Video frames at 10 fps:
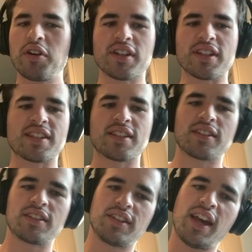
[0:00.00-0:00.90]
course.
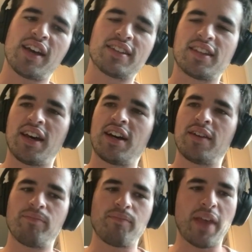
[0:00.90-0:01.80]
Yes.
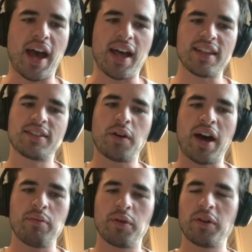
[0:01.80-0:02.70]
So
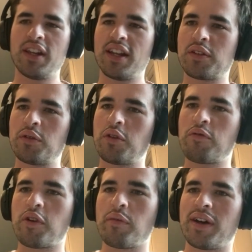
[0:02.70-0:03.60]
I've been working at Google
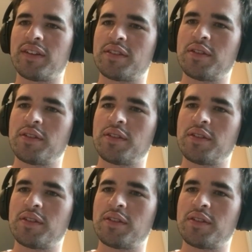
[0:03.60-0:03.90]
for about 2